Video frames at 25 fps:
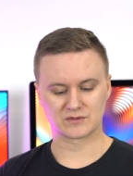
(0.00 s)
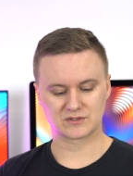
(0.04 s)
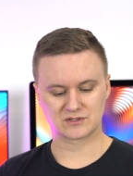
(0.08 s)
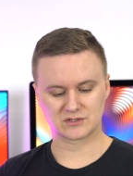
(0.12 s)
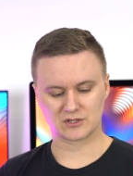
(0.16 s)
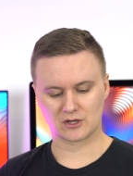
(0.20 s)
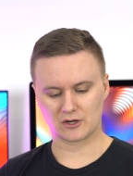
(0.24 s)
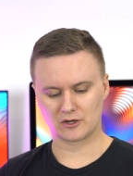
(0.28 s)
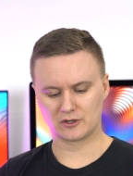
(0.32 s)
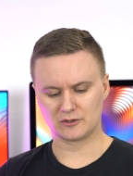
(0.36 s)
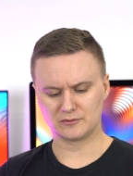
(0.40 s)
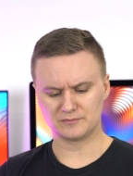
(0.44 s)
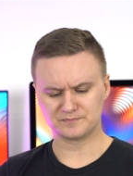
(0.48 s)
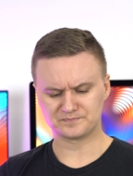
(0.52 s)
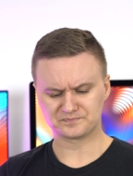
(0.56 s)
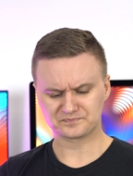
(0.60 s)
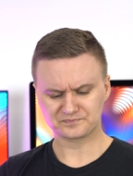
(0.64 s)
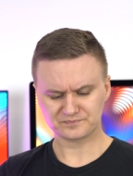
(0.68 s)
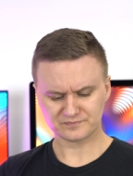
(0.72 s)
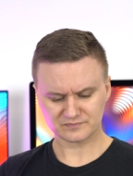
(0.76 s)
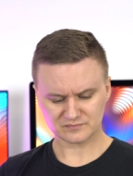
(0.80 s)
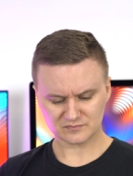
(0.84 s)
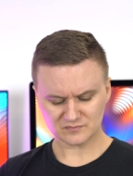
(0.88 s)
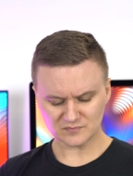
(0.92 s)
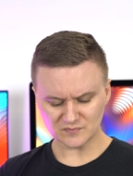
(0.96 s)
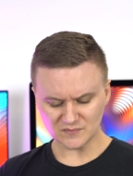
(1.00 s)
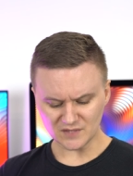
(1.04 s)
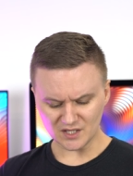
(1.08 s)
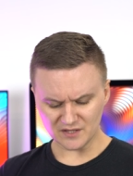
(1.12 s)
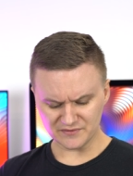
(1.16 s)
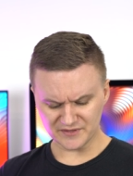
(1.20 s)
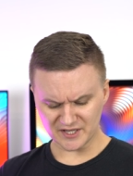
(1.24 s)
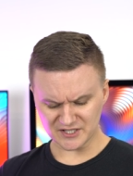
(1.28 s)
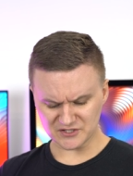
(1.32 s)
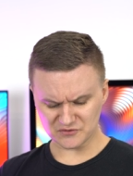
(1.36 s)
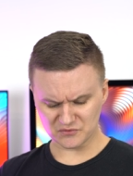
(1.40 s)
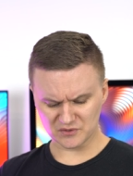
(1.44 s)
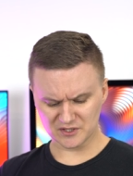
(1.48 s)
So
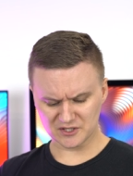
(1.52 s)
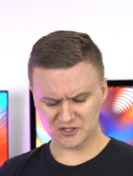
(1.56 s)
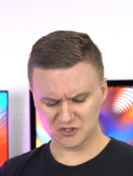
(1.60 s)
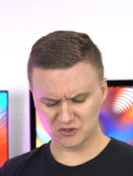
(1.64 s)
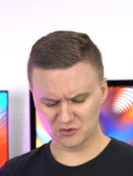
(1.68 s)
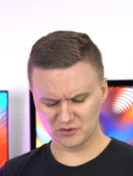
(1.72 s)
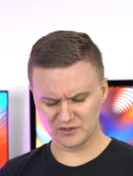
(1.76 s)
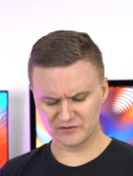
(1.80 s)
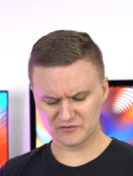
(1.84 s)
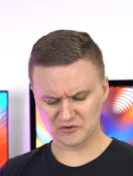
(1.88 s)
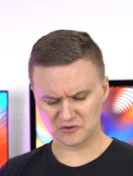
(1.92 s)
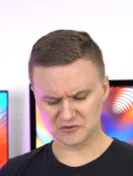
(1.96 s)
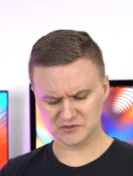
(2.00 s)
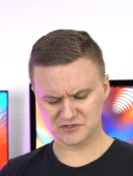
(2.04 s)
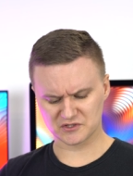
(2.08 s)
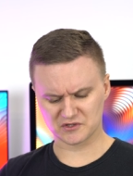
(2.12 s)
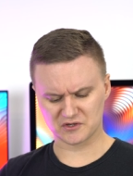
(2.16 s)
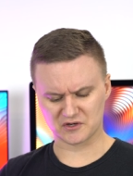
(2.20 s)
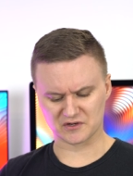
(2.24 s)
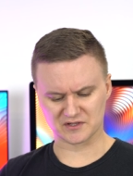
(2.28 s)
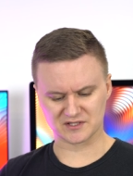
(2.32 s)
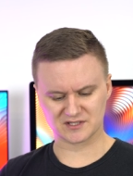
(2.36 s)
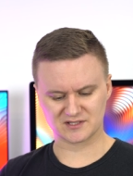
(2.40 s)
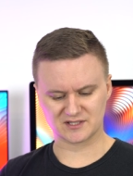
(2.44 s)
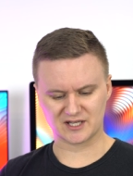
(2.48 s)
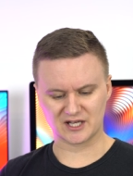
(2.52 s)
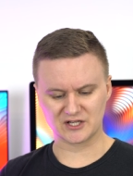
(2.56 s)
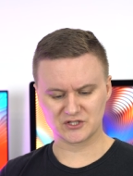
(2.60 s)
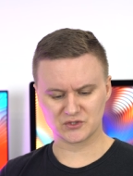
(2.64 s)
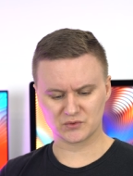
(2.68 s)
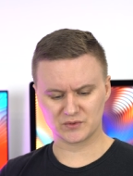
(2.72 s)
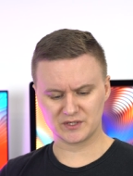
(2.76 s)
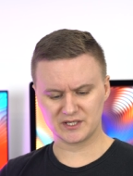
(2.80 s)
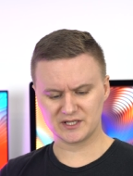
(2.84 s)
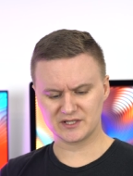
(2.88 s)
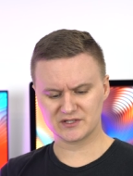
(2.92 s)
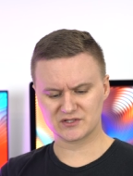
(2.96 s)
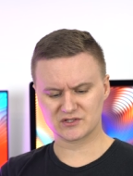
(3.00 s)
that's really cool. You've also got a schedule
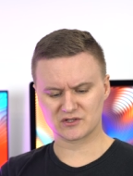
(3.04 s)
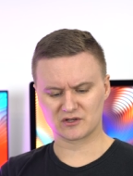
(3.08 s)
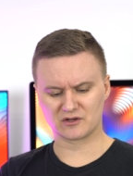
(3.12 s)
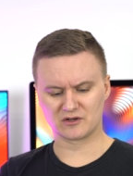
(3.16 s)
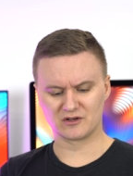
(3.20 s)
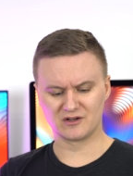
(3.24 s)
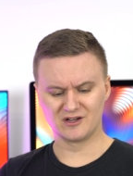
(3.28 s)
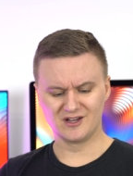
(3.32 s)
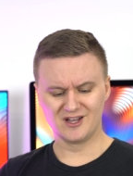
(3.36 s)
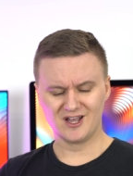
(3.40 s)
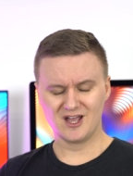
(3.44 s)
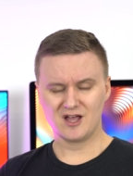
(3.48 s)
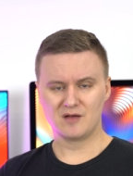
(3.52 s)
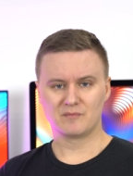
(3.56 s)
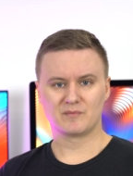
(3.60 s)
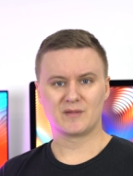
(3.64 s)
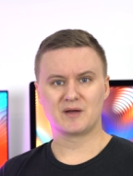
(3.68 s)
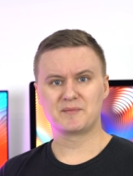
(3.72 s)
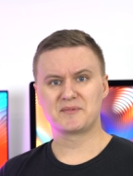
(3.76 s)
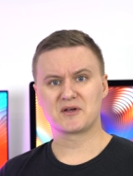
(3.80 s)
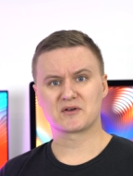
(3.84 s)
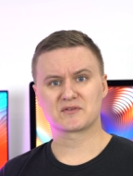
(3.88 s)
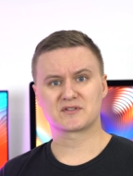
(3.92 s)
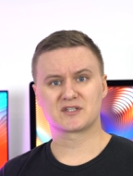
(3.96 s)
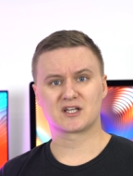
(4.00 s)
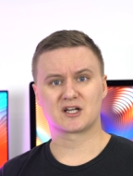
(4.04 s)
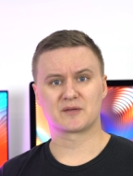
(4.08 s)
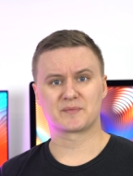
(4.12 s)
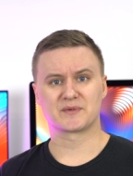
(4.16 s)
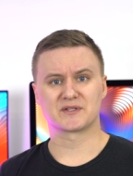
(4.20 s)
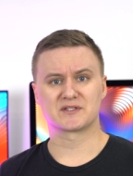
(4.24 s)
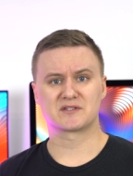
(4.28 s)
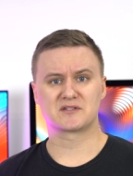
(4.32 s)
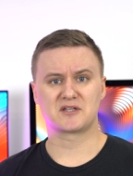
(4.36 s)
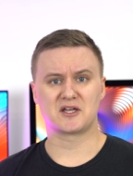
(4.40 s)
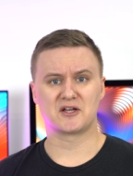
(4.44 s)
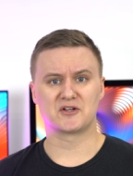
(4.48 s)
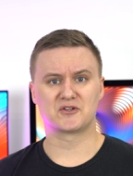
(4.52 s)
here, so maybe I'll set up a
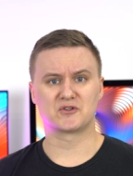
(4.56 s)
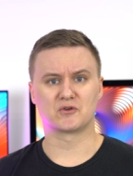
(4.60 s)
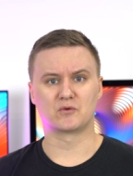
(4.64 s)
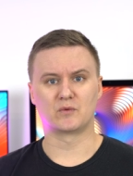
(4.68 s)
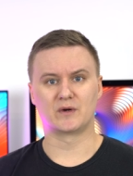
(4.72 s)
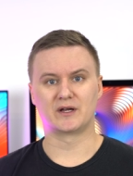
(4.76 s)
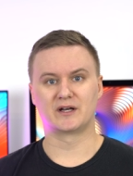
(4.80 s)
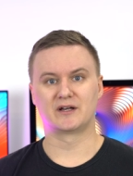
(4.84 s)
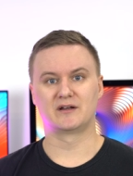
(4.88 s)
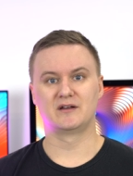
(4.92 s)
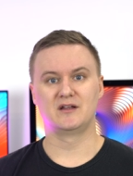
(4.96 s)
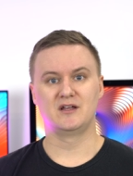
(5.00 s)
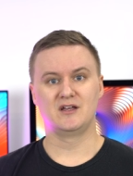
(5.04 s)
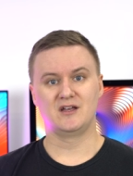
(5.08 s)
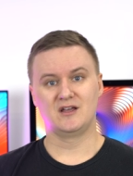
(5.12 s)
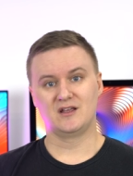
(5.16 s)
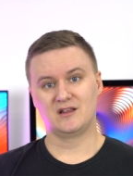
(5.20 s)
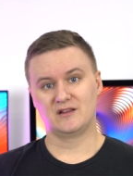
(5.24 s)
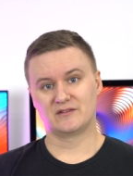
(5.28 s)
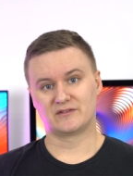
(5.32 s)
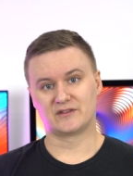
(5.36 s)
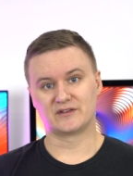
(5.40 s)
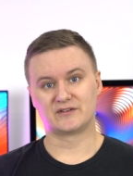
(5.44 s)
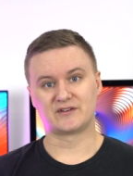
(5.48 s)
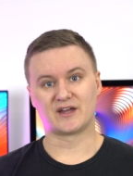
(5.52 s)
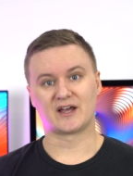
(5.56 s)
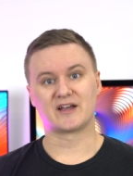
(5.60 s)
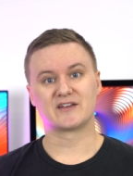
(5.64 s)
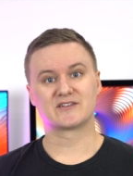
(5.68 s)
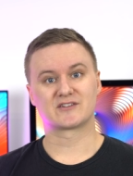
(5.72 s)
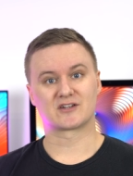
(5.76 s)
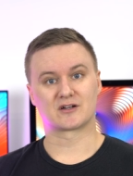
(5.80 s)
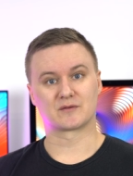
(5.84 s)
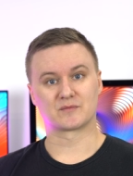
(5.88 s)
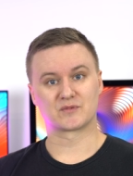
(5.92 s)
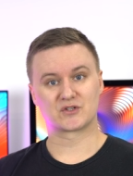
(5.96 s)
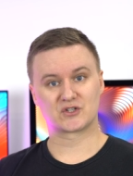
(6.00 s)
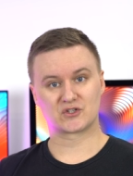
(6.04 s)
schedule when the days
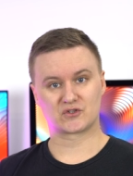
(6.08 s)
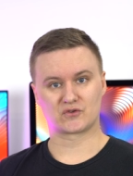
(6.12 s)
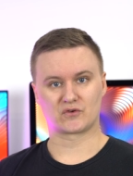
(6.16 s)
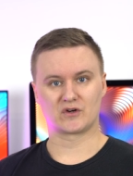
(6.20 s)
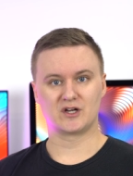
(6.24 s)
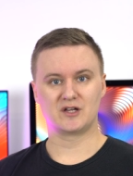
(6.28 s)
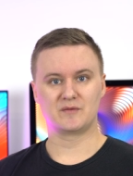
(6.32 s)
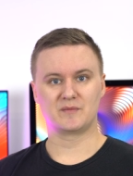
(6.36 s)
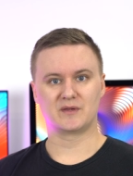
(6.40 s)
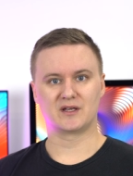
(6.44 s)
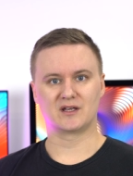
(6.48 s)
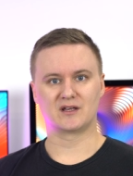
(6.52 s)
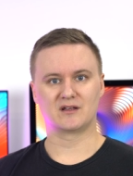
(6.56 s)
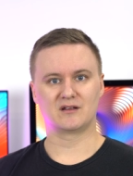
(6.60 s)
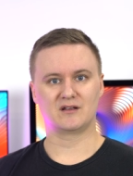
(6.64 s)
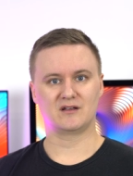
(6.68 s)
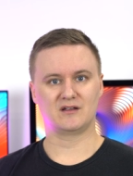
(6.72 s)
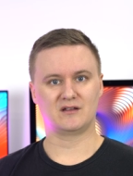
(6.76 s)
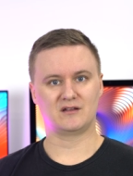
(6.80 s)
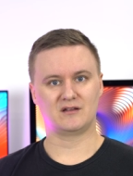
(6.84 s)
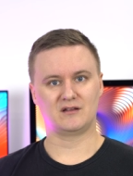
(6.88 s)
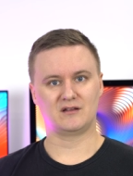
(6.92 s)
that I'm streaming,